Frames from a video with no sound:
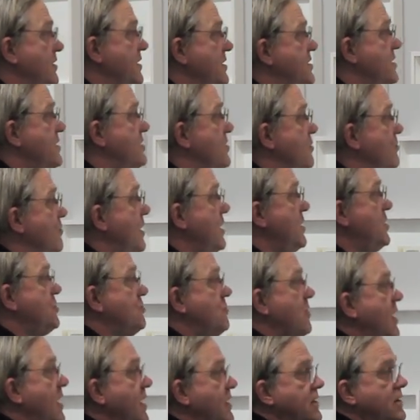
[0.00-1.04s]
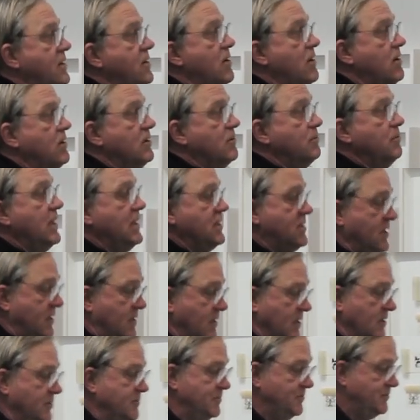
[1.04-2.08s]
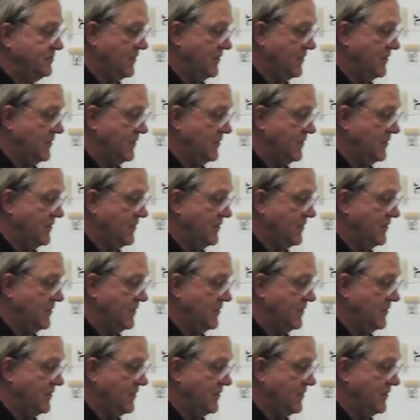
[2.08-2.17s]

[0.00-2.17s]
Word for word: This is a race riot in Harlem, basically.